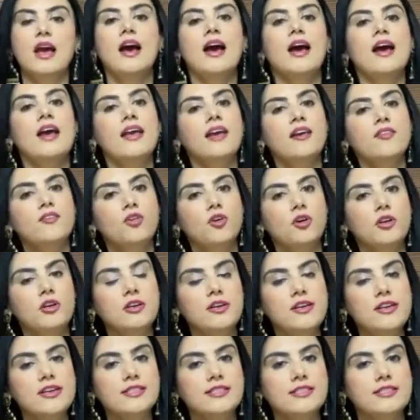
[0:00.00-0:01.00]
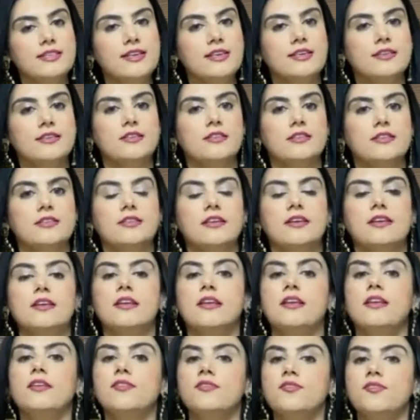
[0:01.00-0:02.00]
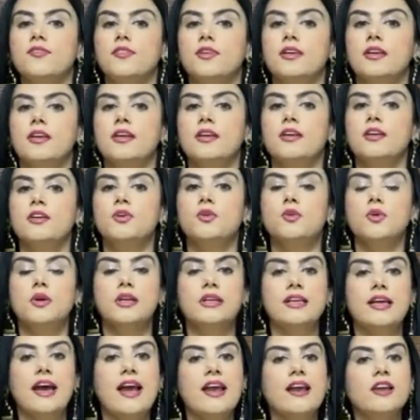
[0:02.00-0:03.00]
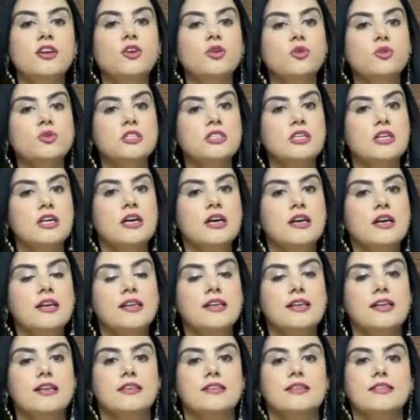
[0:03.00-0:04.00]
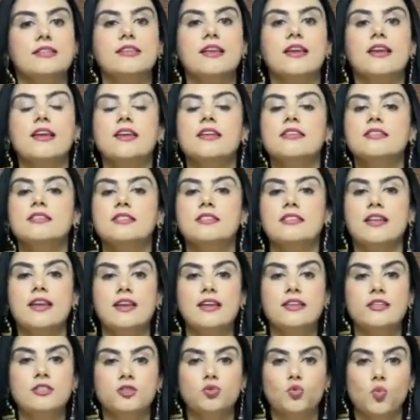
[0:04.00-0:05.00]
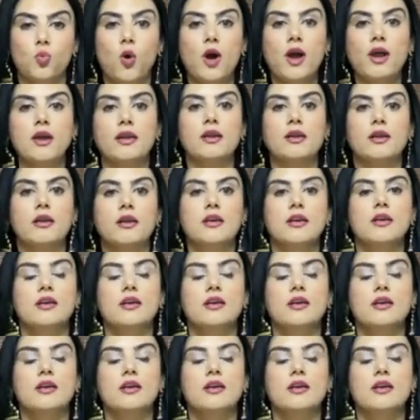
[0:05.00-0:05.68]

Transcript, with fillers: I have already stated that if you are diagnosed early, stay in stage 1,